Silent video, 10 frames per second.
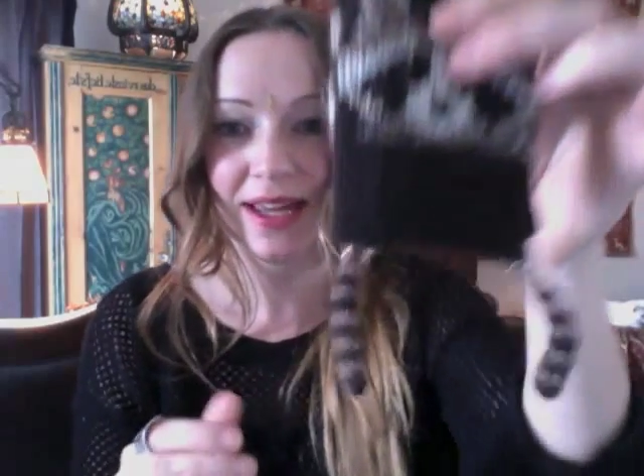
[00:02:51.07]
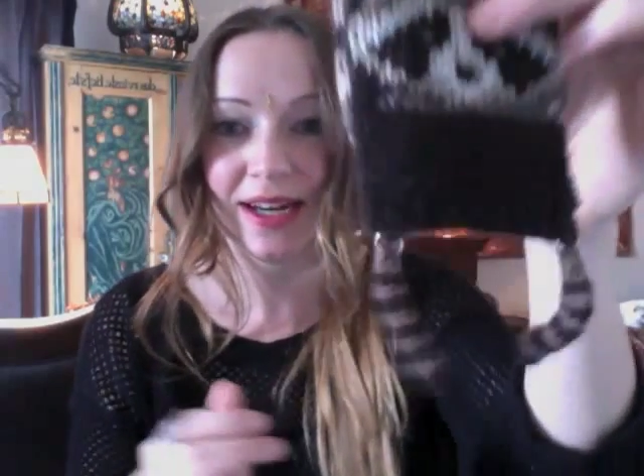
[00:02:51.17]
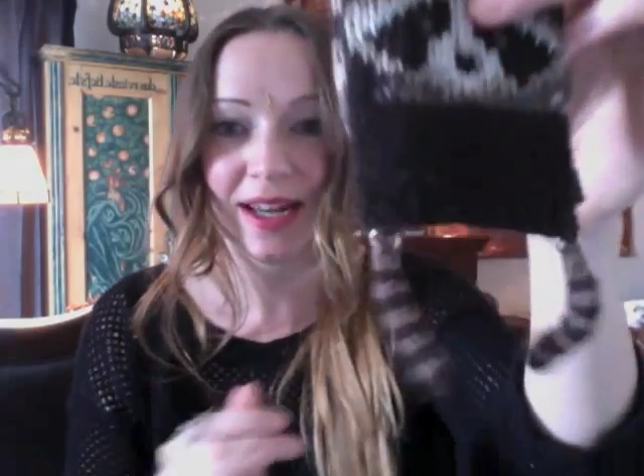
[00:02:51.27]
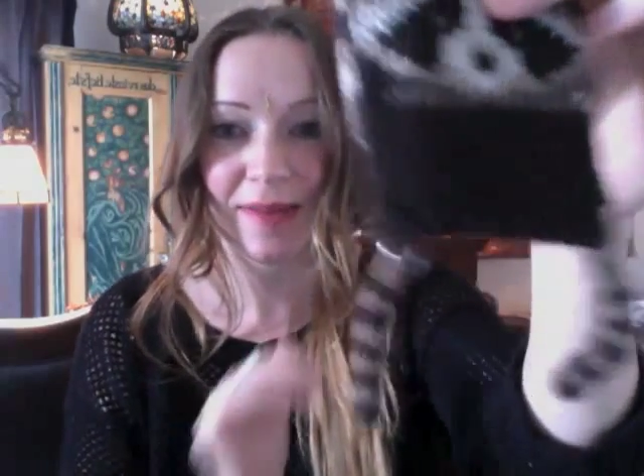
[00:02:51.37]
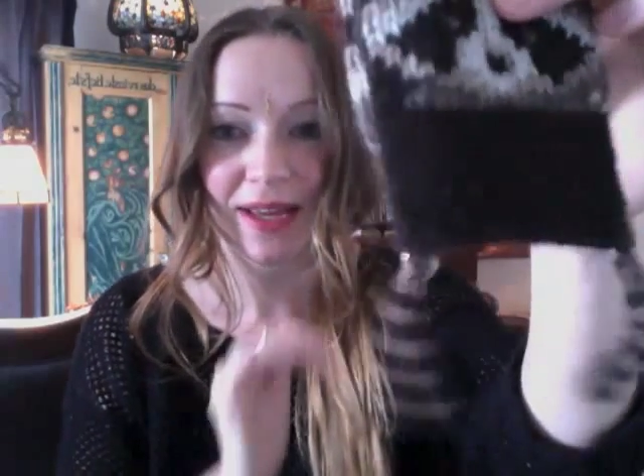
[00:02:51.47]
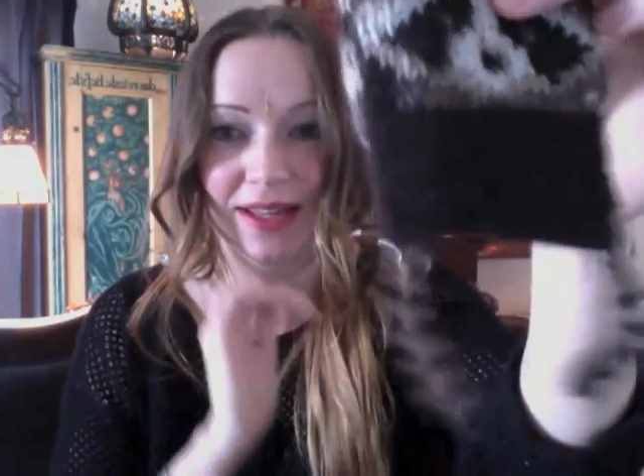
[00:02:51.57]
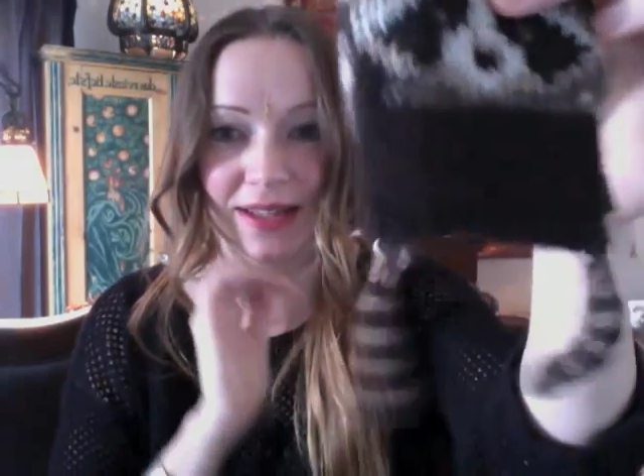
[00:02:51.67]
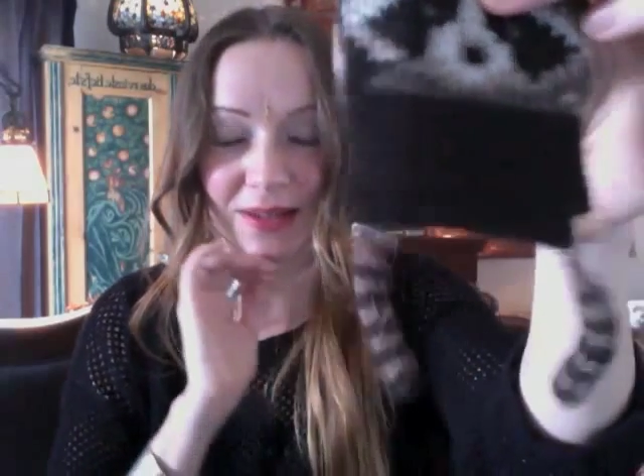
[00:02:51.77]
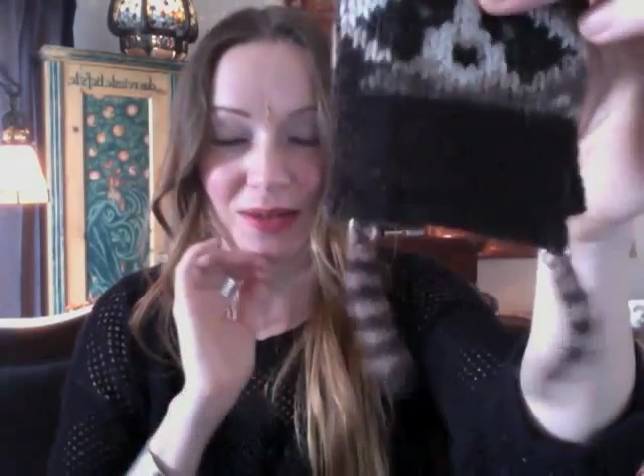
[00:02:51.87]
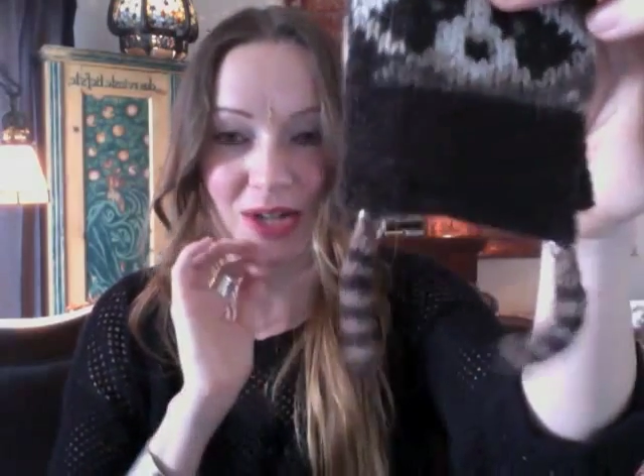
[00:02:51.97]
and I made the
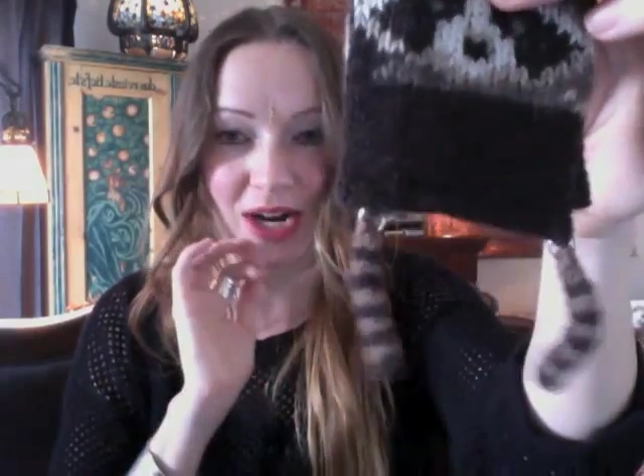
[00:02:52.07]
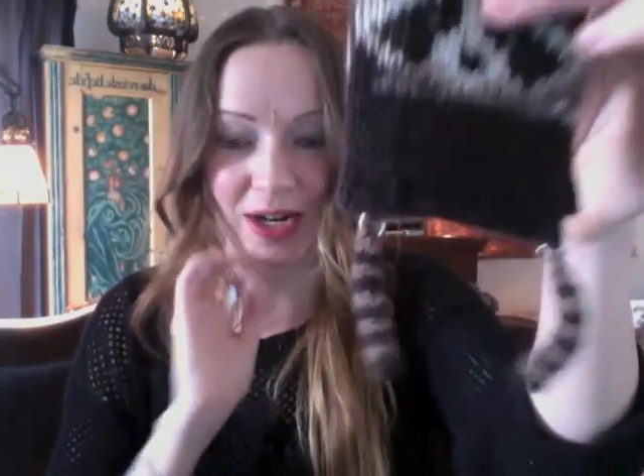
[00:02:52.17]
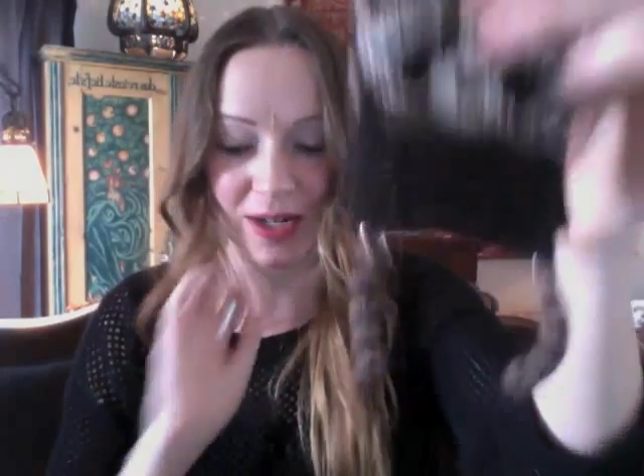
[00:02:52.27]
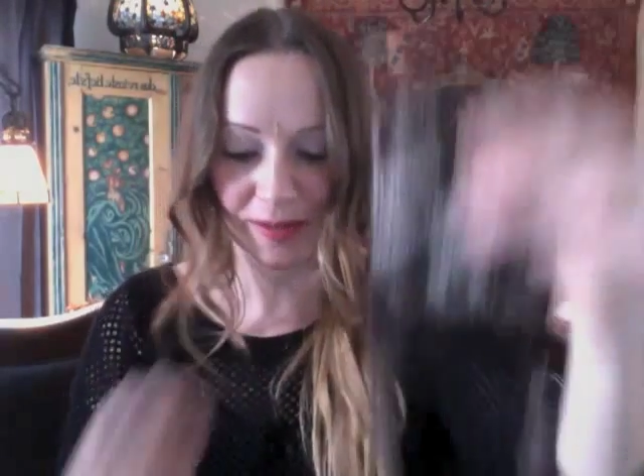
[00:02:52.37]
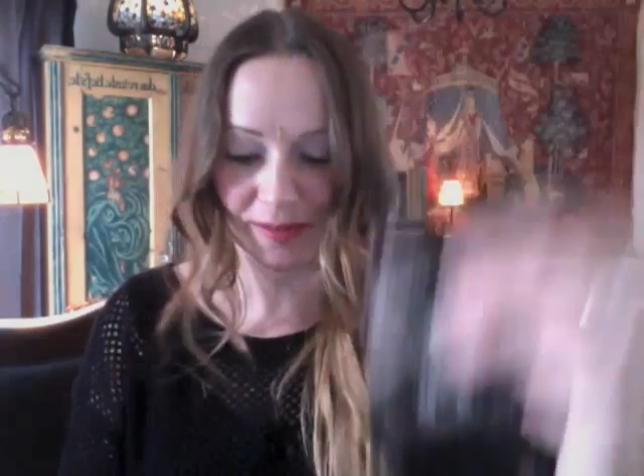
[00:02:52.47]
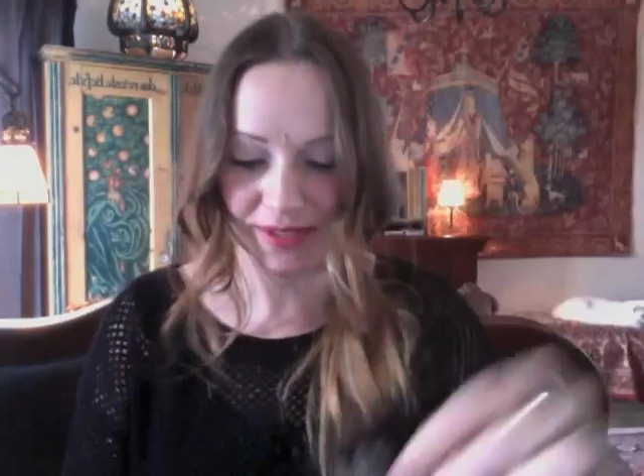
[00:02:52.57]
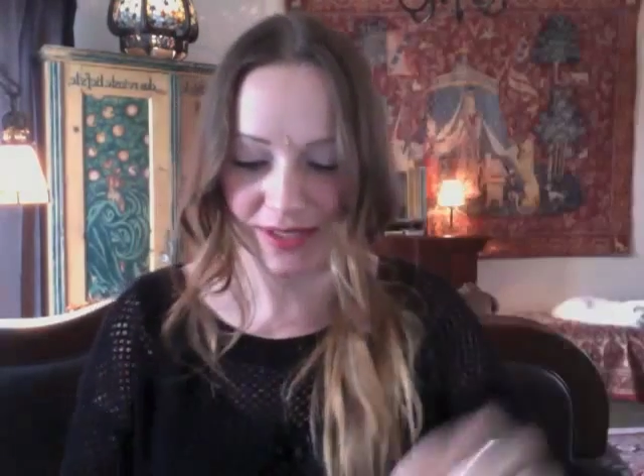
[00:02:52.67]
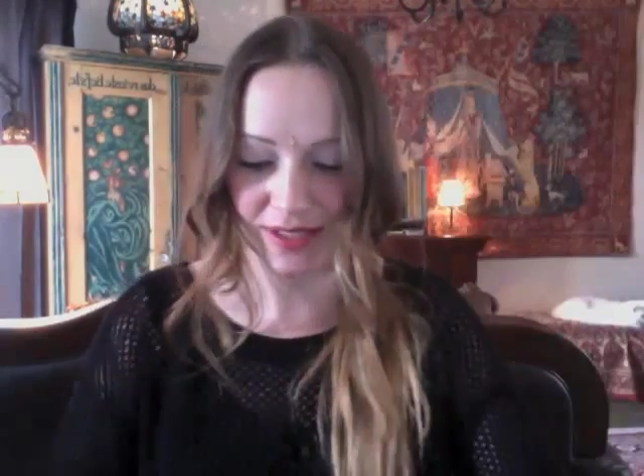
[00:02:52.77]
little charms?